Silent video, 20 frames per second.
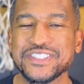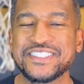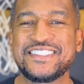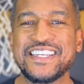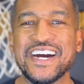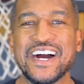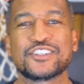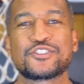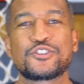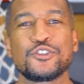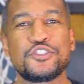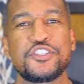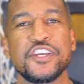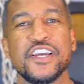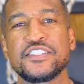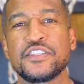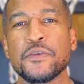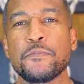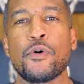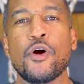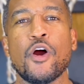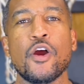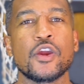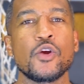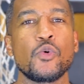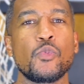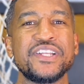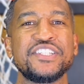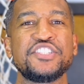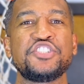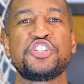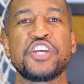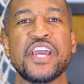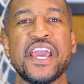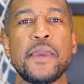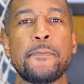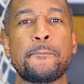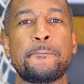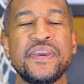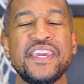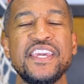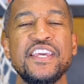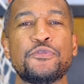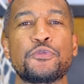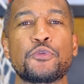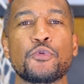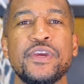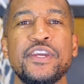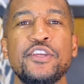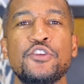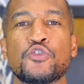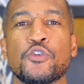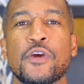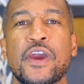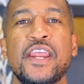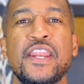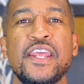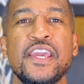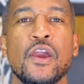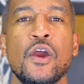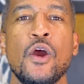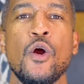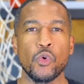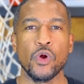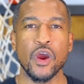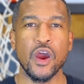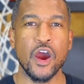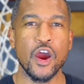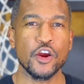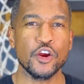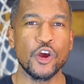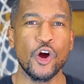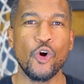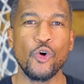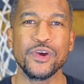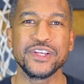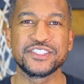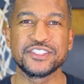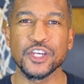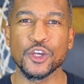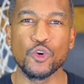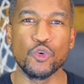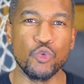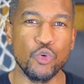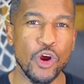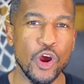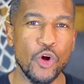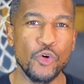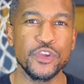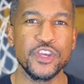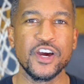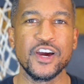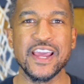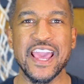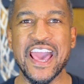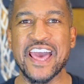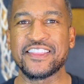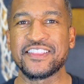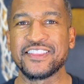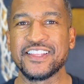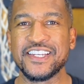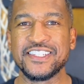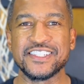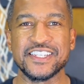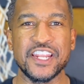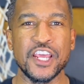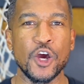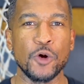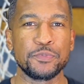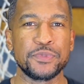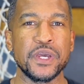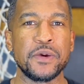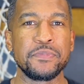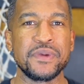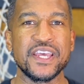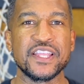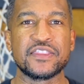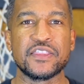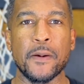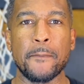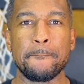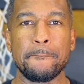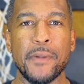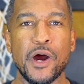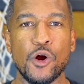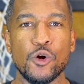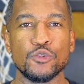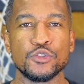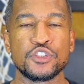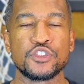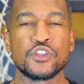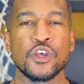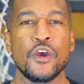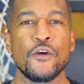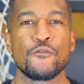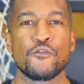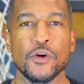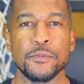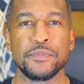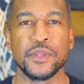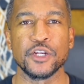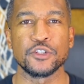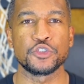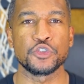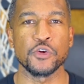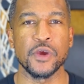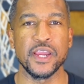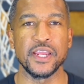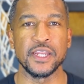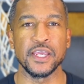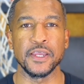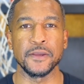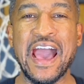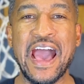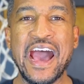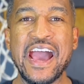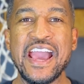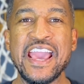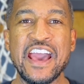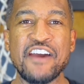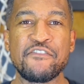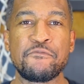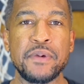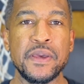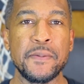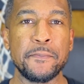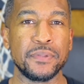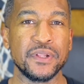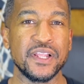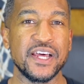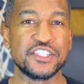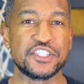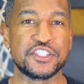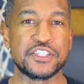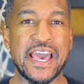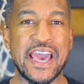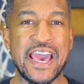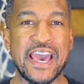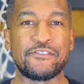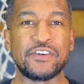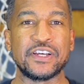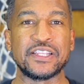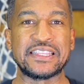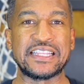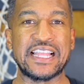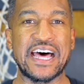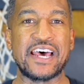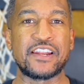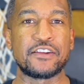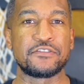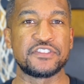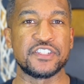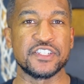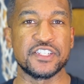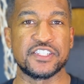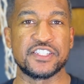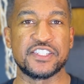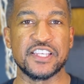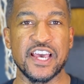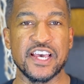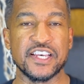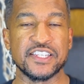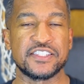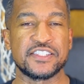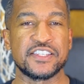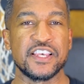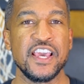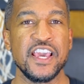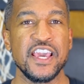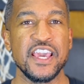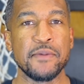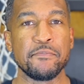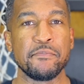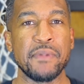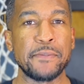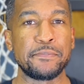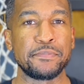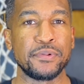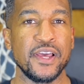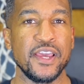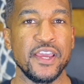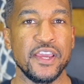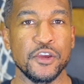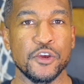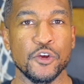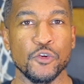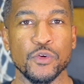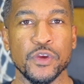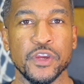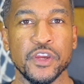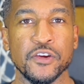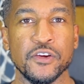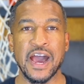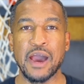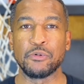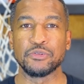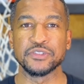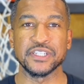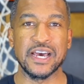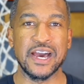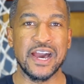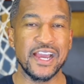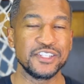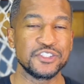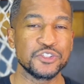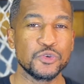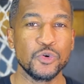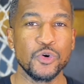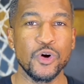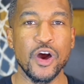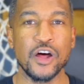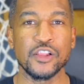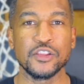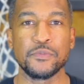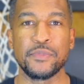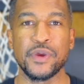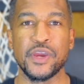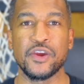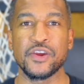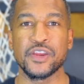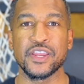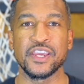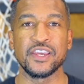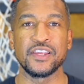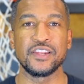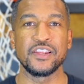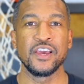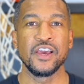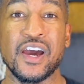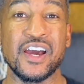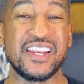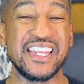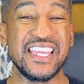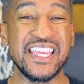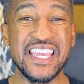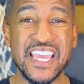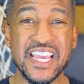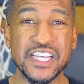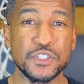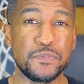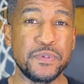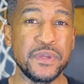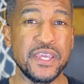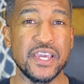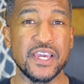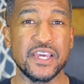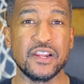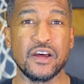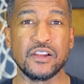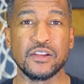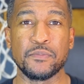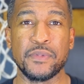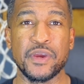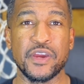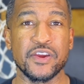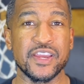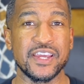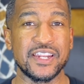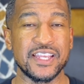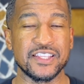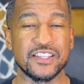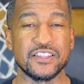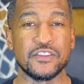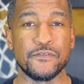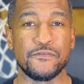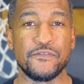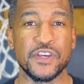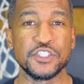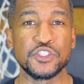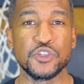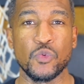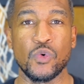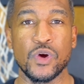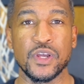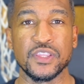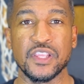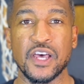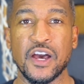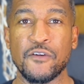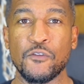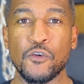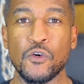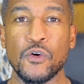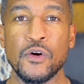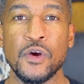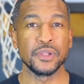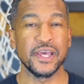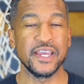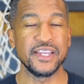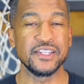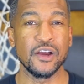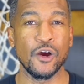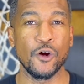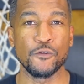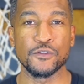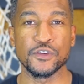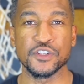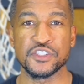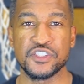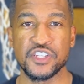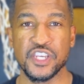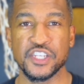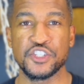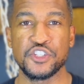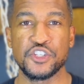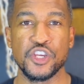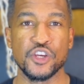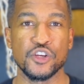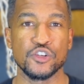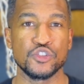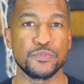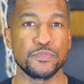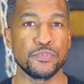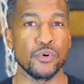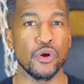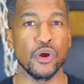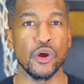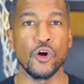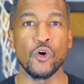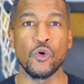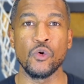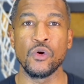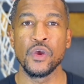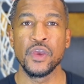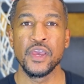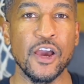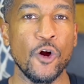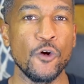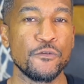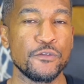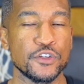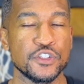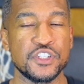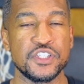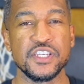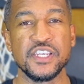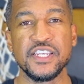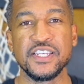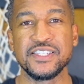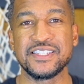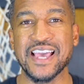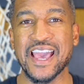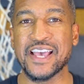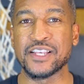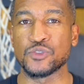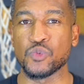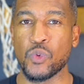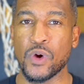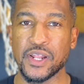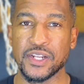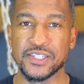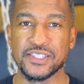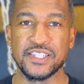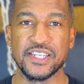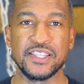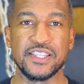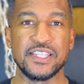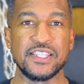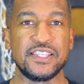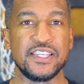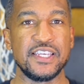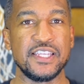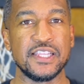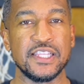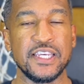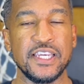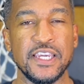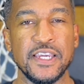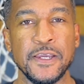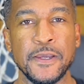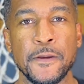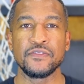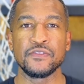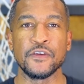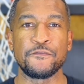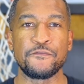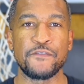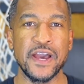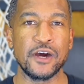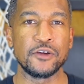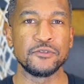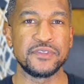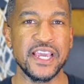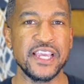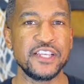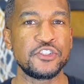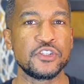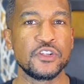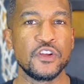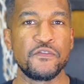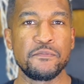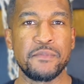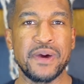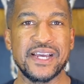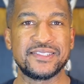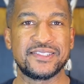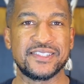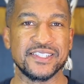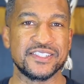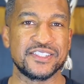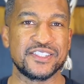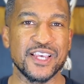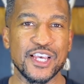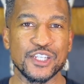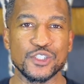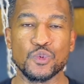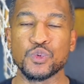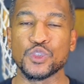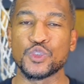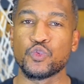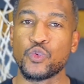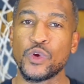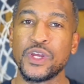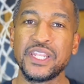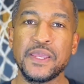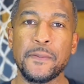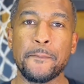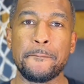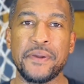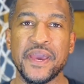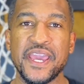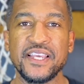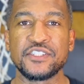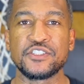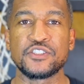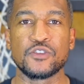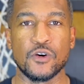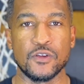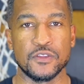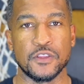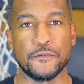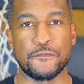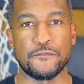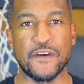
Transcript: it's Dr. Jason Parker with JP3 Training, where our goal is to grow young athletes and help them get the most from their training. I have been blessed to have a lot of success in my playing career. I was a high school All-American, an ESPN All-American at the Division I level, played over 6 years pro, overseas, as well as in the D-League. The foundation of my success was really based on the